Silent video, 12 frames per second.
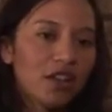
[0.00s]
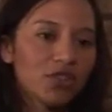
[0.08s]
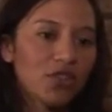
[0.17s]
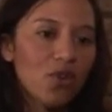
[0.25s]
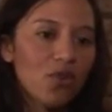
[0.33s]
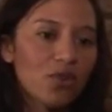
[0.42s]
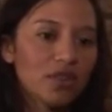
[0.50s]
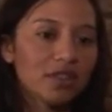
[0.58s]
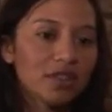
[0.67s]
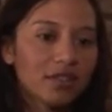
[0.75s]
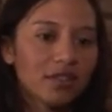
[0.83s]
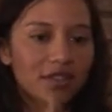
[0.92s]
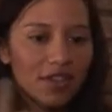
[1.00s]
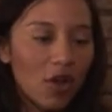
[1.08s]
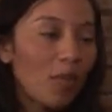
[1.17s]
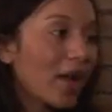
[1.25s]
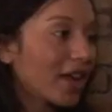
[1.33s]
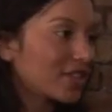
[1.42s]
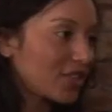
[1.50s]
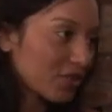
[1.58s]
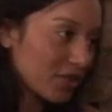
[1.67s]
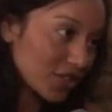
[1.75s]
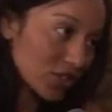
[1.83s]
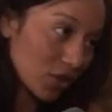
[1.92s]
so to go back to your
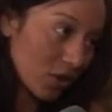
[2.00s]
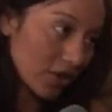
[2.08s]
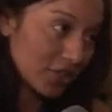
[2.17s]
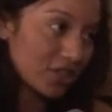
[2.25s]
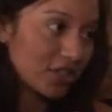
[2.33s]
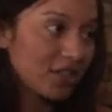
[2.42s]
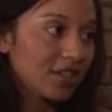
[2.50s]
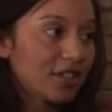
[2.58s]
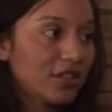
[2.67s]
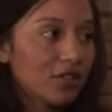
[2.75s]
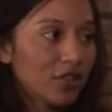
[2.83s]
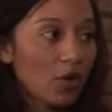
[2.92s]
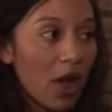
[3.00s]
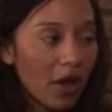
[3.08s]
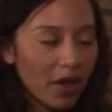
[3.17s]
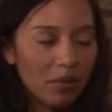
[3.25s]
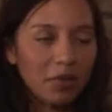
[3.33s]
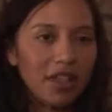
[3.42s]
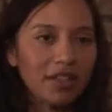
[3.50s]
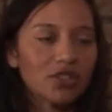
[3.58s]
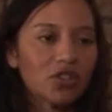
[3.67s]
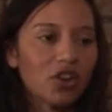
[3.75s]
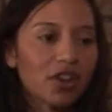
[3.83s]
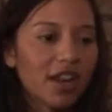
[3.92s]
original question to you know how can we get
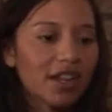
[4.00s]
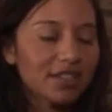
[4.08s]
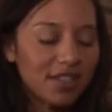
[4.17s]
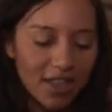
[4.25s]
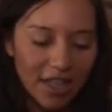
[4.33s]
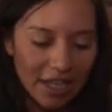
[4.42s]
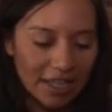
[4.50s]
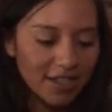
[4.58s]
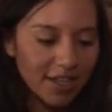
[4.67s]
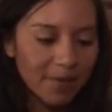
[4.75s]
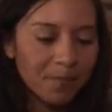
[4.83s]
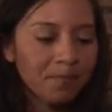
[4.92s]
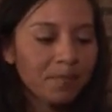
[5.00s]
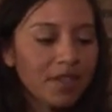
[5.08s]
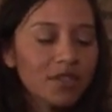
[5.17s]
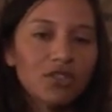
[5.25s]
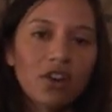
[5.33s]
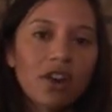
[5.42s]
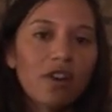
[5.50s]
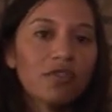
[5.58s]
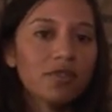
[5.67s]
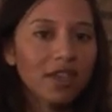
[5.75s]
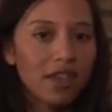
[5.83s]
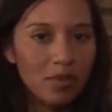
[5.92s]
started i'd say like i said start off
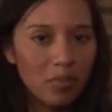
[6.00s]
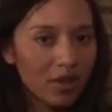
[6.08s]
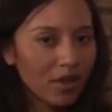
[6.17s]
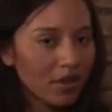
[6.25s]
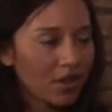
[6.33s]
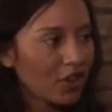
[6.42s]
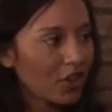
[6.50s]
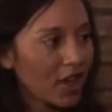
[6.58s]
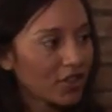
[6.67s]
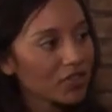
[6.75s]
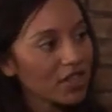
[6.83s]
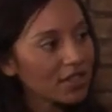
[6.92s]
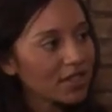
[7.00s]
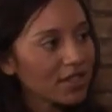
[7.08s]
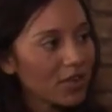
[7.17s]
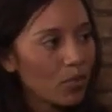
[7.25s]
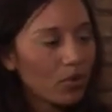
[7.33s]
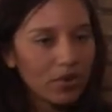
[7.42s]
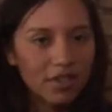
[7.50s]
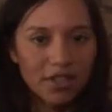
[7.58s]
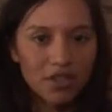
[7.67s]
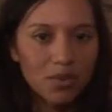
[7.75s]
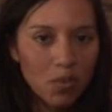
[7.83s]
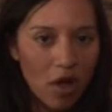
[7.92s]
with keeping your exercises simple
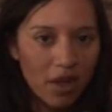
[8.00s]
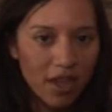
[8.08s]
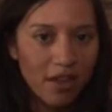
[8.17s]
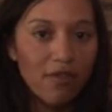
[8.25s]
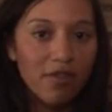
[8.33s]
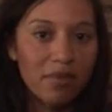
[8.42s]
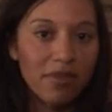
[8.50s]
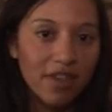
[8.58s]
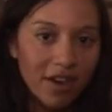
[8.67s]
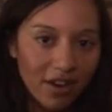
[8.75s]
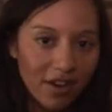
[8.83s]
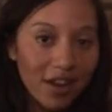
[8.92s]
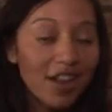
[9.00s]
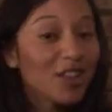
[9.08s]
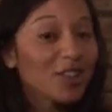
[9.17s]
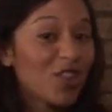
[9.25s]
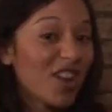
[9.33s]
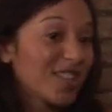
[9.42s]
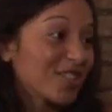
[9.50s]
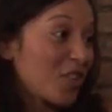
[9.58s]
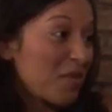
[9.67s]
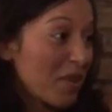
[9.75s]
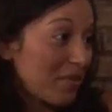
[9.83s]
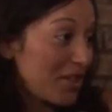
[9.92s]
such as walking from there try to
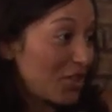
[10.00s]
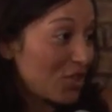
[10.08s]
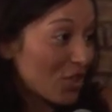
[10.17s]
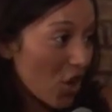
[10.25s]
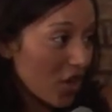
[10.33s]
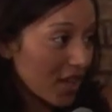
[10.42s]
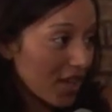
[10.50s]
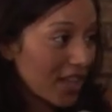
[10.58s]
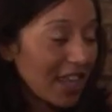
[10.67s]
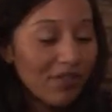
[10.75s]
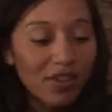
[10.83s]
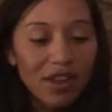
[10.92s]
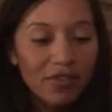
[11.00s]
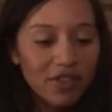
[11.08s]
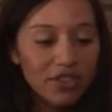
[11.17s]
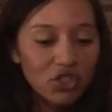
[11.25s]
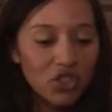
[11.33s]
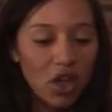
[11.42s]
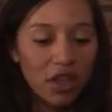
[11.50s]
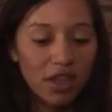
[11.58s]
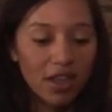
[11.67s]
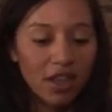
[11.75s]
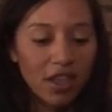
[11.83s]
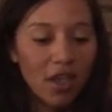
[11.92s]
start maybe jogging even if it's
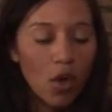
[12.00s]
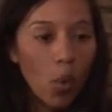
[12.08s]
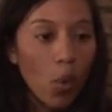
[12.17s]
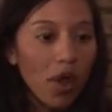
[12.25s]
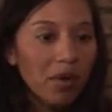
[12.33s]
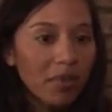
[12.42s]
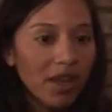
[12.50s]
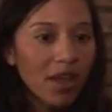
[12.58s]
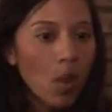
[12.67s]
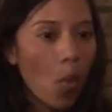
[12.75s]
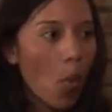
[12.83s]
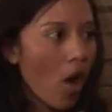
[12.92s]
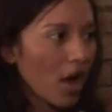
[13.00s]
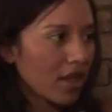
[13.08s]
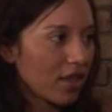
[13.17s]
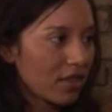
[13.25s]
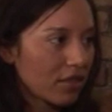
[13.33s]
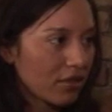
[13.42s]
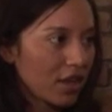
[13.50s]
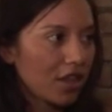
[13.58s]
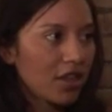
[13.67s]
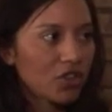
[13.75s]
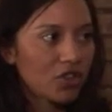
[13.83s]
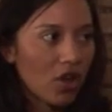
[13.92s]
jogging one minute walking three
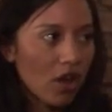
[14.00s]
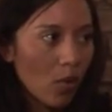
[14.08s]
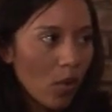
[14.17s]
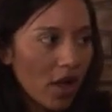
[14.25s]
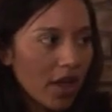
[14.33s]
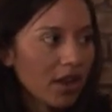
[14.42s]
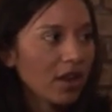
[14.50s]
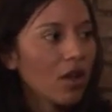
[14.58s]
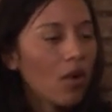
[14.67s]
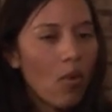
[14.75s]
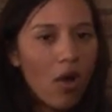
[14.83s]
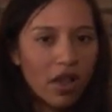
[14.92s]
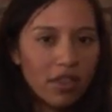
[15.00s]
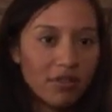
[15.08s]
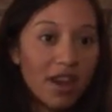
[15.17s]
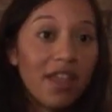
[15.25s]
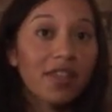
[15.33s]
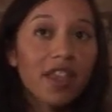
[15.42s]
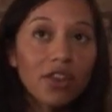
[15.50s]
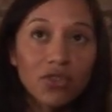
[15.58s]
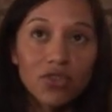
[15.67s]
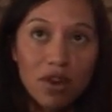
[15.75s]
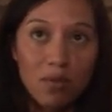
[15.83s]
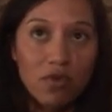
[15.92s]
jog one walk three and then you
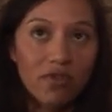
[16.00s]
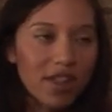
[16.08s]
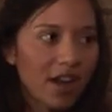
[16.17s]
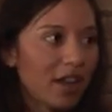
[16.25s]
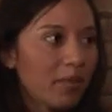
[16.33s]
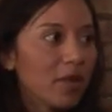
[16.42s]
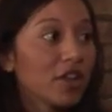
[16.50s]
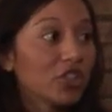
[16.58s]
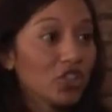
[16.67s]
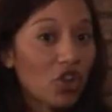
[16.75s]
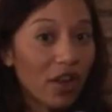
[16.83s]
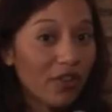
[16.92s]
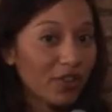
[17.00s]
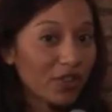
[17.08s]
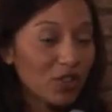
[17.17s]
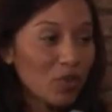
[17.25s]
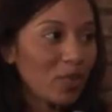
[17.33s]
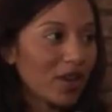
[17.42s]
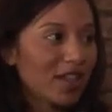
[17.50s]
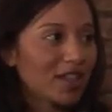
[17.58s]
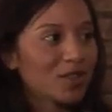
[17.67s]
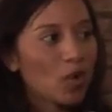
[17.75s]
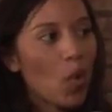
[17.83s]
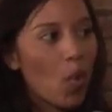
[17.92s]
start moving that up jog for two
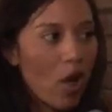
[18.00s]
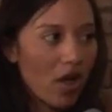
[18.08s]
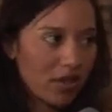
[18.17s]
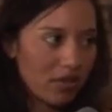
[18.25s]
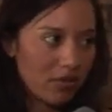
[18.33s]
minutes walk